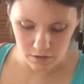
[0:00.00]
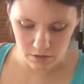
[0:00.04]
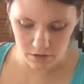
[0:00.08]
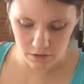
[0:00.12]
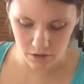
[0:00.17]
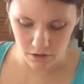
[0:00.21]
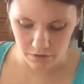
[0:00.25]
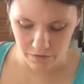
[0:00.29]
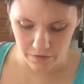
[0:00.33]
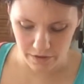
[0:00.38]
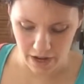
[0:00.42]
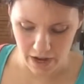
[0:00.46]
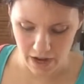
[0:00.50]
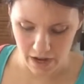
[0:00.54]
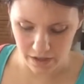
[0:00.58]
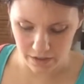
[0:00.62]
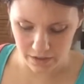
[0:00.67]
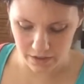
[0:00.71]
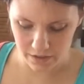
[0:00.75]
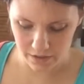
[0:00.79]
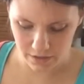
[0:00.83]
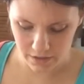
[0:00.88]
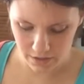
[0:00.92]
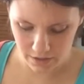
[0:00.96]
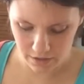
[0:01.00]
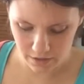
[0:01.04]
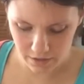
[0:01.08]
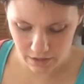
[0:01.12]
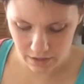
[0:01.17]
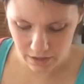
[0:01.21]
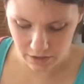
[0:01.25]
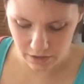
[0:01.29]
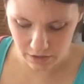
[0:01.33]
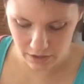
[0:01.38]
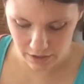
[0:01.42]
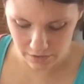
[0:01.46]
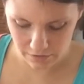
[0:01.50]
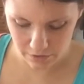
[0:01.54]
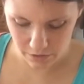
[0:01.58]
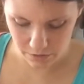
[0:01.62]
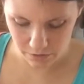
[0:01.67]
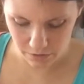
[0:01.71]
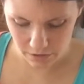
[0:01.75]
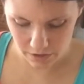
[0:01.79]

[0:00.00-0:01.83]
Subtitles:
so fast that I don't have